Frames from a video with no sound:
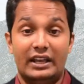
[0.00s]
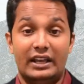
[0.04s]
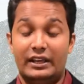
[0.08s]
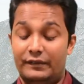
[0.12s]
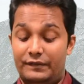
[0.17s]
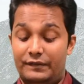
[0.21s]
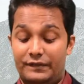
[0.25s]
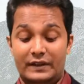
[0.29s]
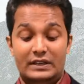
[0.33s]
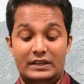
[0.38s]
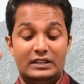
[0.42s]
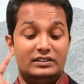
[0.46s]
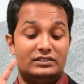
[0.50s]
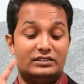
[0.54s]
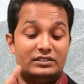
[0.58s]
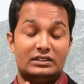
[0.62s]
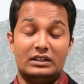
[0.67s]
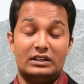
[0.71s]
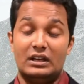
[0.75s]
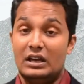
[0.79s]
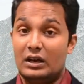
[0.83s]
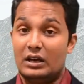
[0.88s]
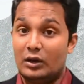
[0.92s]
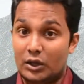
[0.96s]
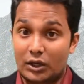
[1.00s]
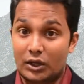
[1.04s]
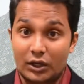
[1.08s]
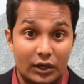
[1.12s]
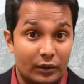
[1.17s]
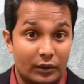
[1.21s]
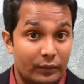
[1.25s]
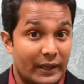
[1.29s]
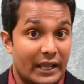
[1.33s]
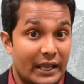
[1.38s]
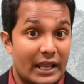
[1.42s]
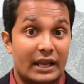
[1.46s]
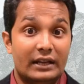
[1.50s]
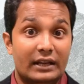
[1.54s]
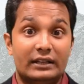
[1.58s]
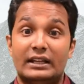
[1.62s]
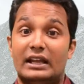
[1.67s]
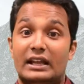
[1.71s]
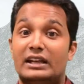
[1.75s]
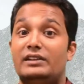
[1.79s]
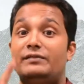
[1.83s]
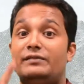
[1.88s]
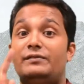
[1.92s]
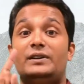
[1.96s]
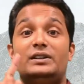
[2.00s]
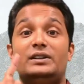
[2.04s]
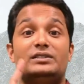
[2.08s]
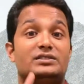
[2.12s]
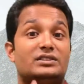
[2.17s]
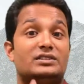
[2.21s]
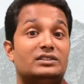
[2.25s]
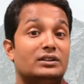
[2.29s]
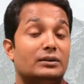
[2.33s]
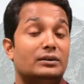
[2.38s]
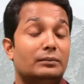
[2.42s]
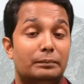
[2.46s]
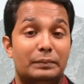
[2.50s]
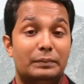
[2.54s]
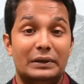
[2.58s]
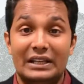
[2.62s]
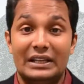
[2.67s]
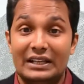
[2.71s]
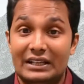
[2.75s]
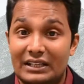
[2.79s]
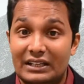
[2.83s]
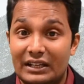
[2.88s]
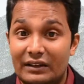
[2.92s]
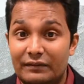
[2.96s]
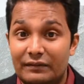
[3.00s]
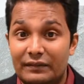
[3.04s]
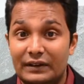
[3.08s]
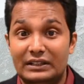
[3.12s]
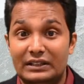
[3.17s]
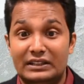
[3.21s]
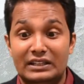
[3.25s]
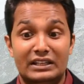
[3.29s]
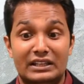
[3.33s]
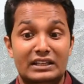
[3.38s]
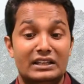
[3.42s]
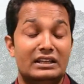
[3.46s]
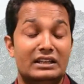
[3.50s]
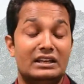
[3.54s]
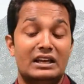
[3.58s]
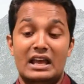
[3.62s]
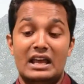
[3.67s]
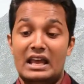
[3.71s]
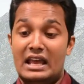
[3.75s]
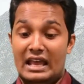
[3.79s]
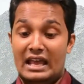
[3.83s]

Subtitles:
if it is correct and if it is complete everything